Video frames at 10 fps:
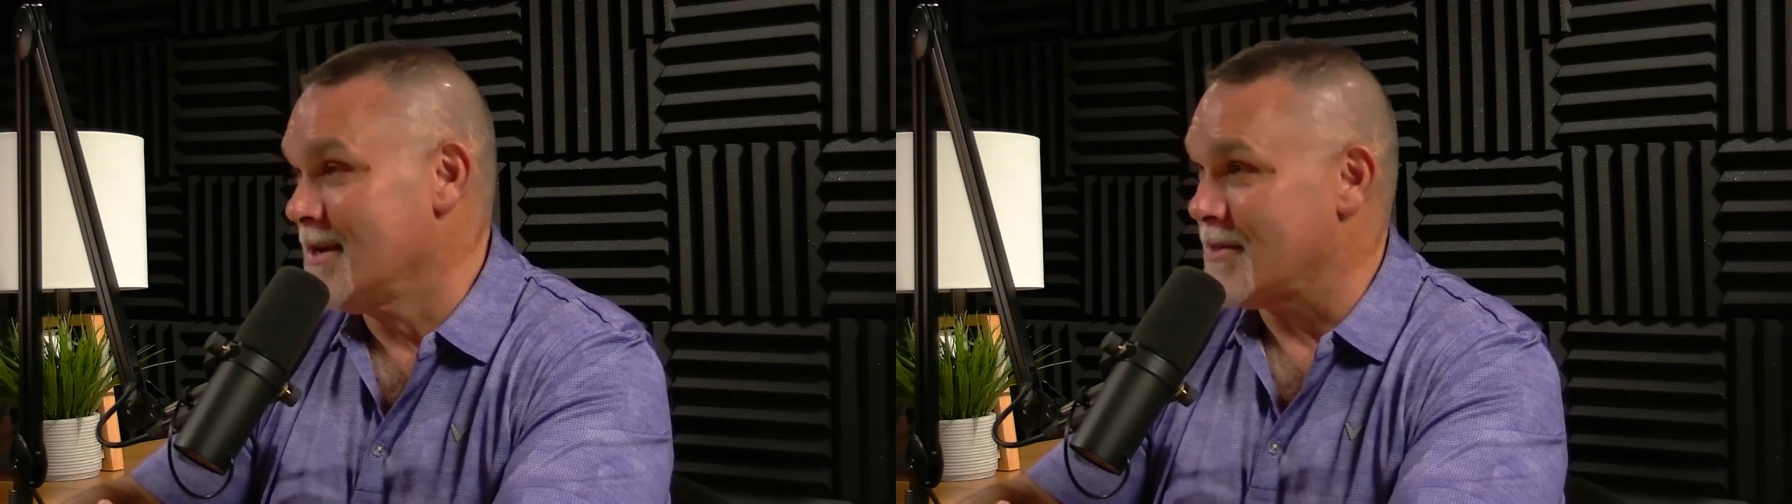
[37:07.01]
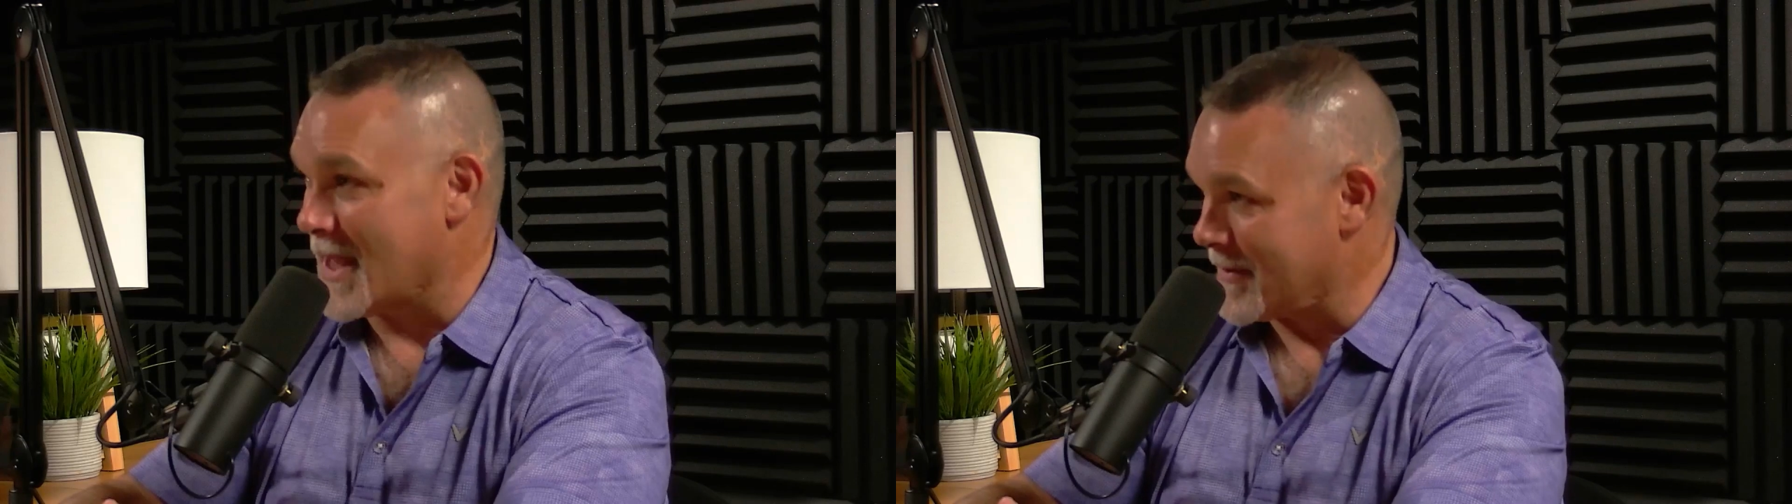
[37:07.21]

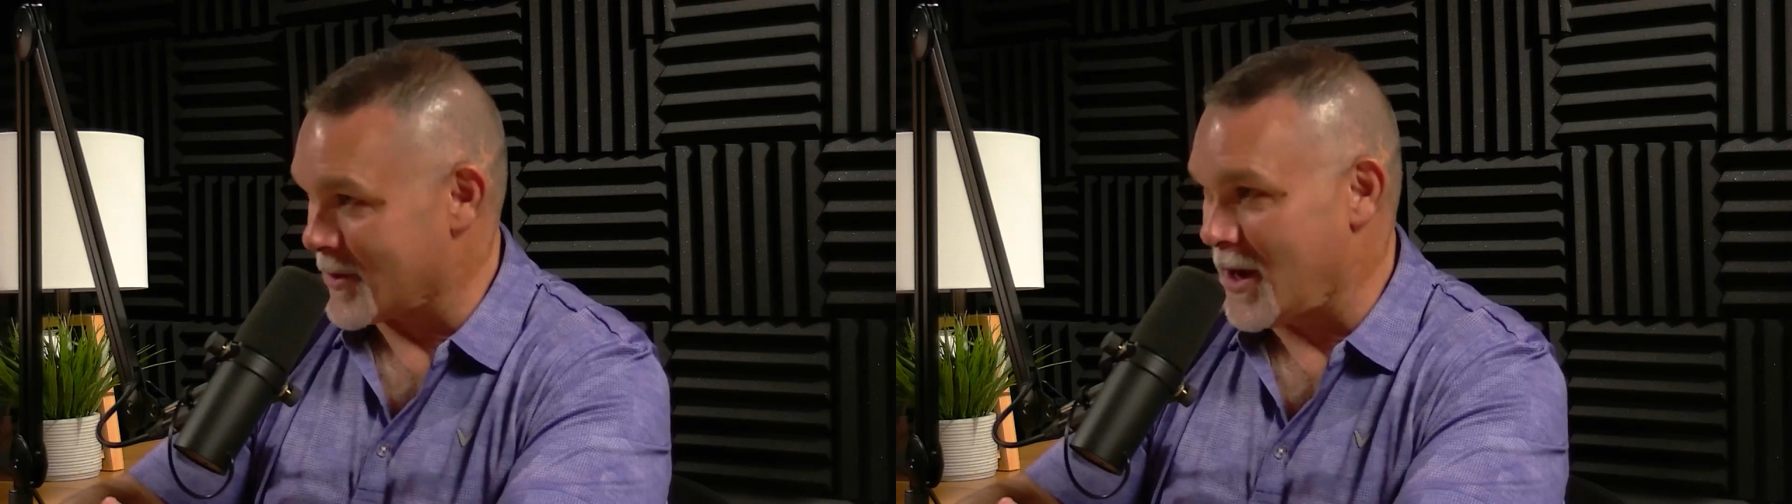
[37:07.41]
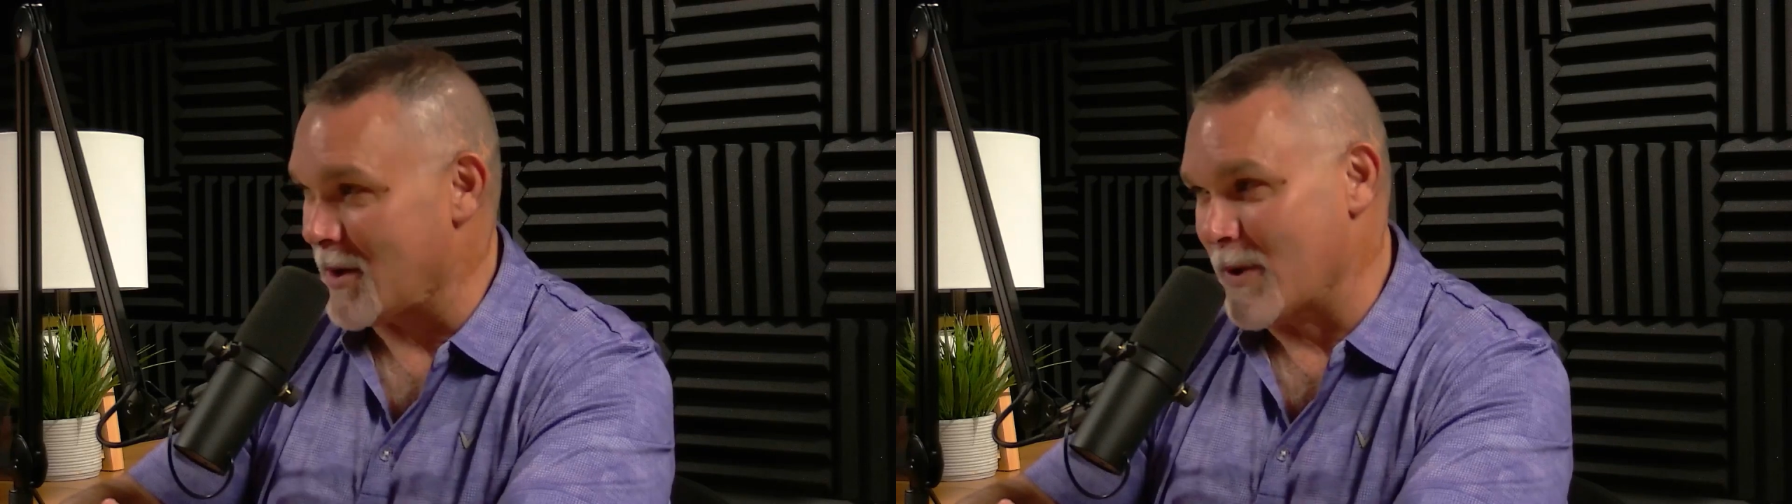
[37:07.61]
thank you for
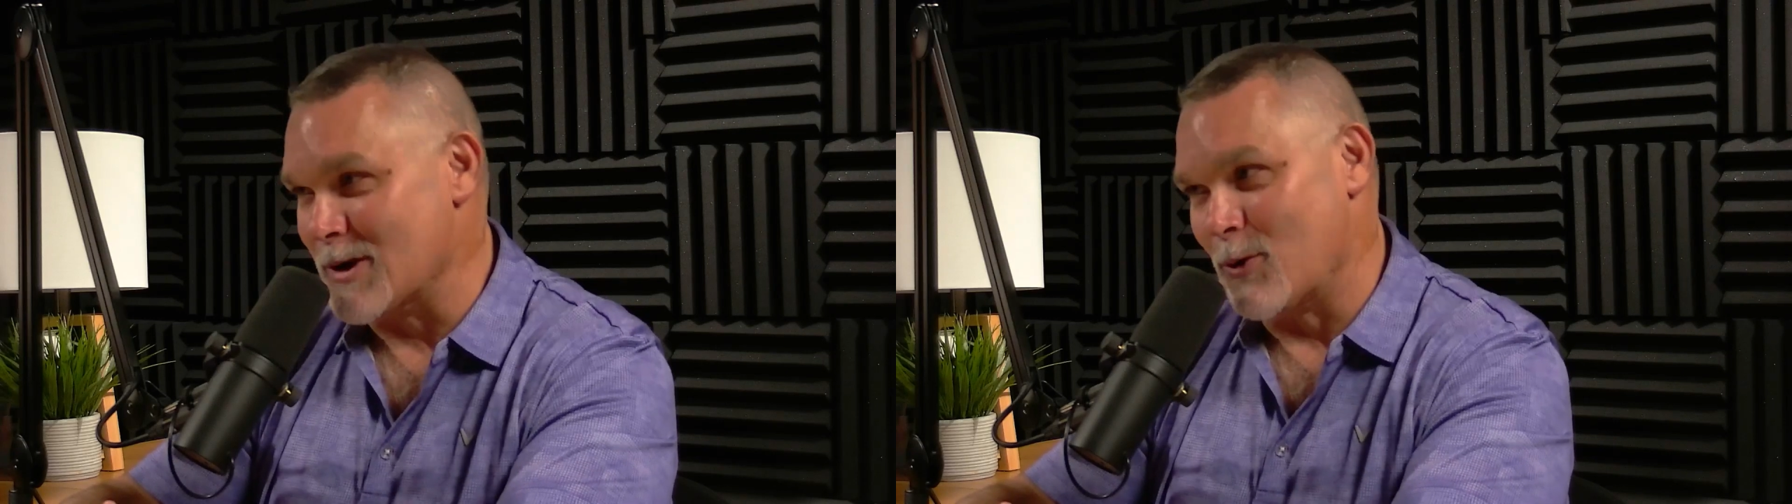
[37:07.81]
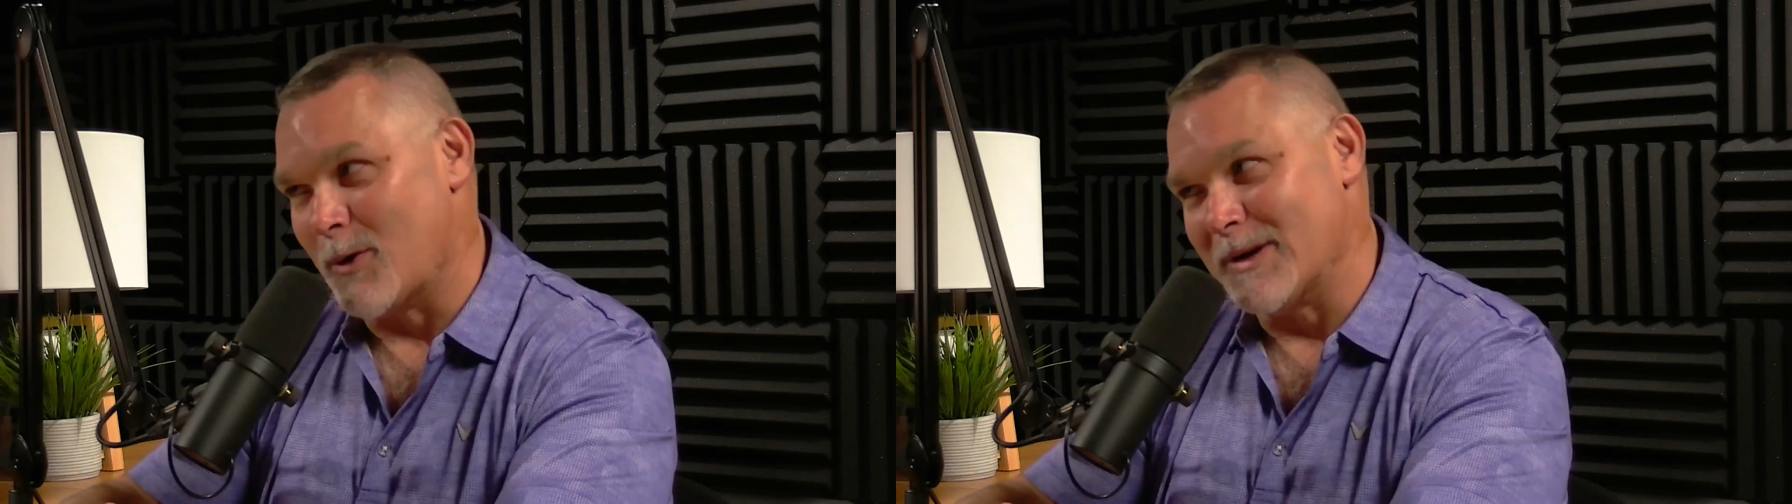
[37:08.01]
calling
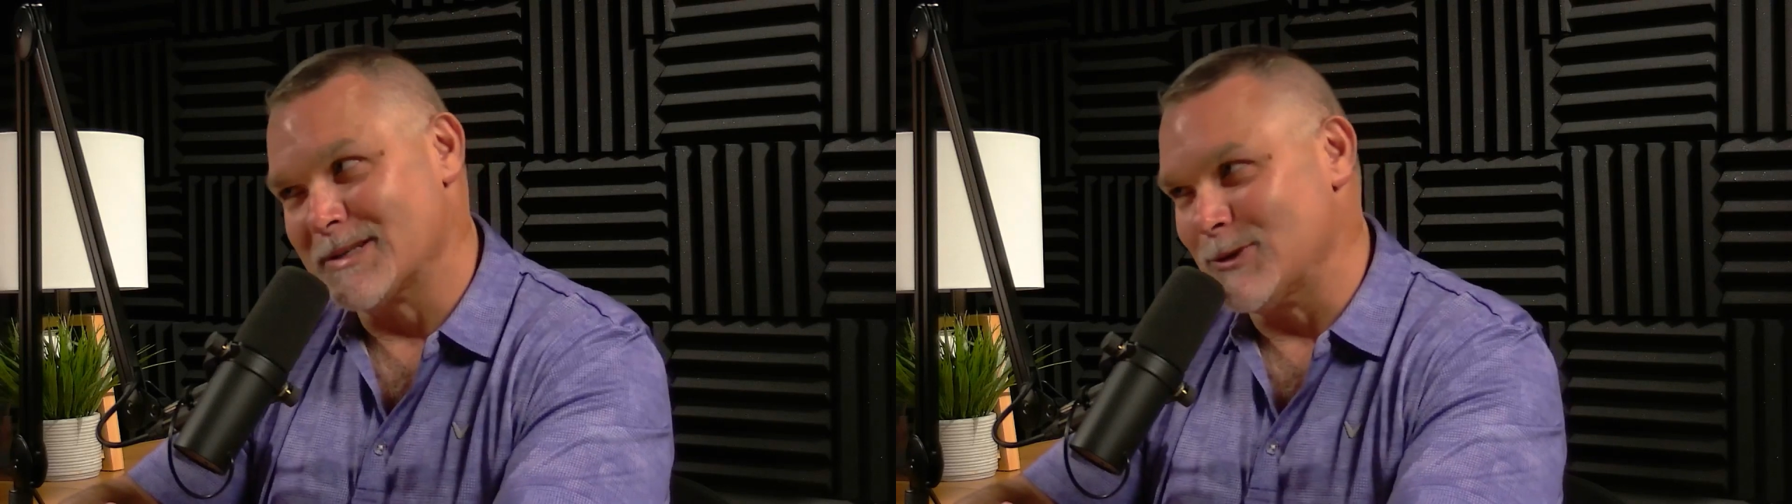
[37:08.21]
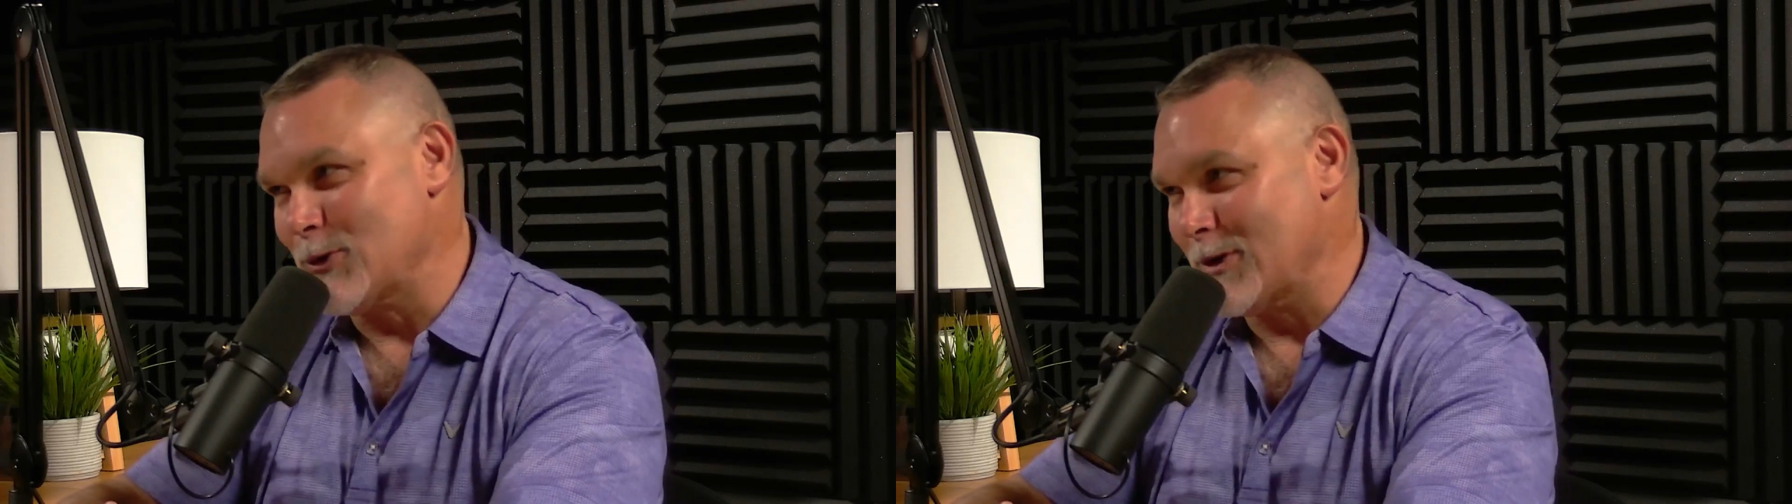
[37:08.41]
Wincore Windows
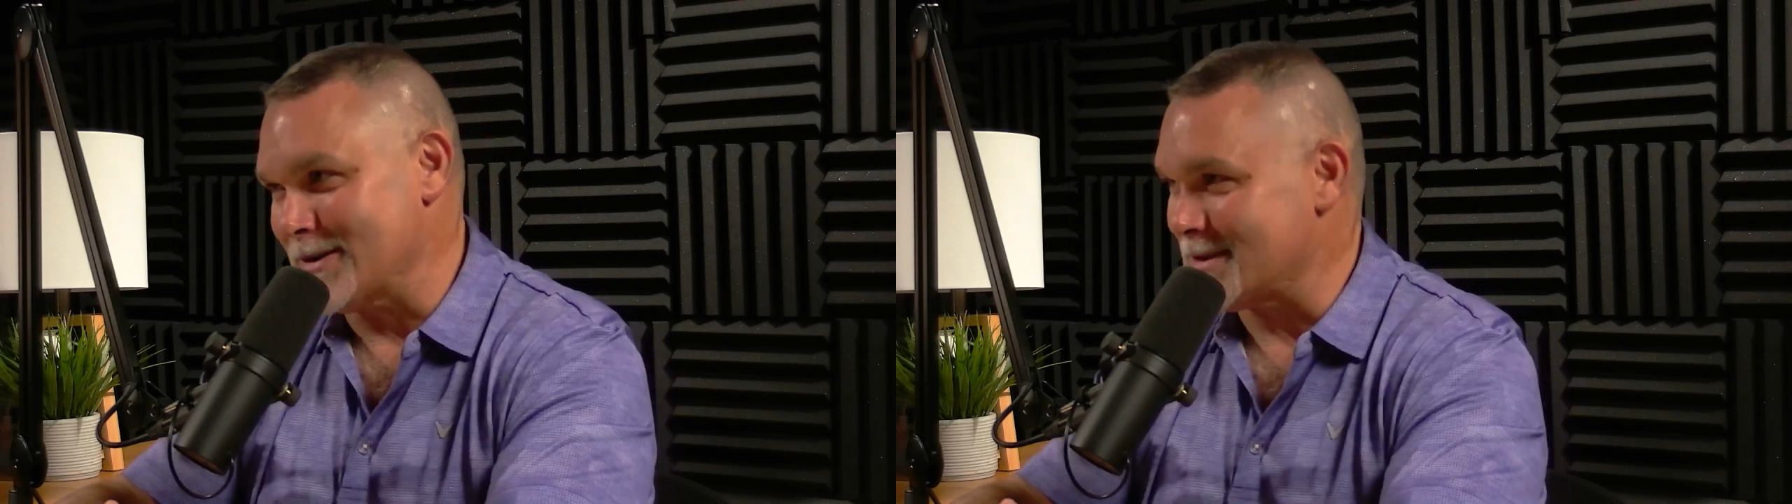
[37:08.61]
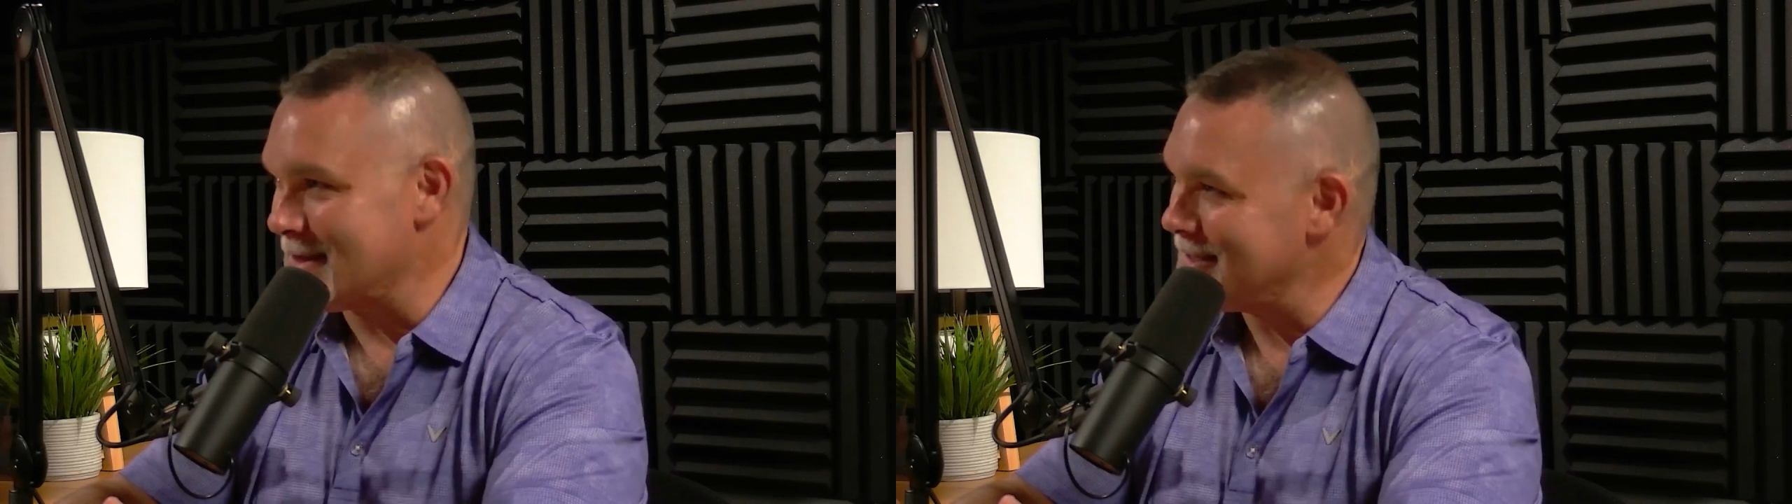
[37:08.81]
and Doors.